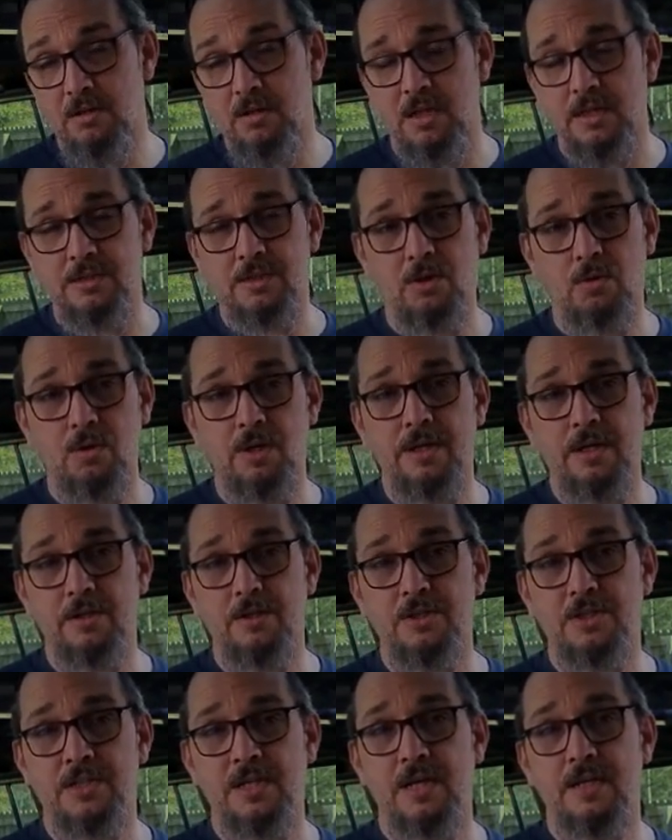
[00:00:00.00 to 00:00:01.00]
I totally
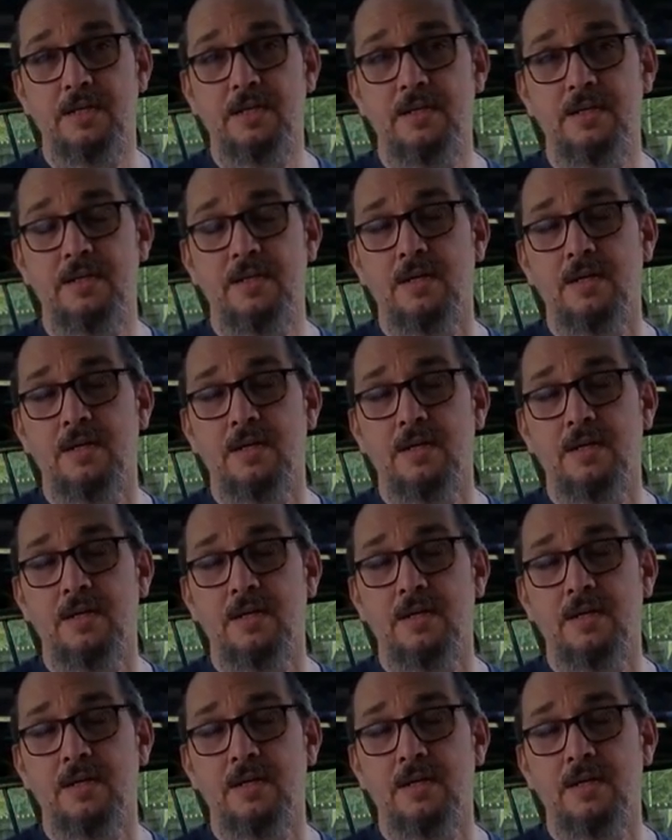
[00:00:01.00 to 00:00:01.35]
understand it.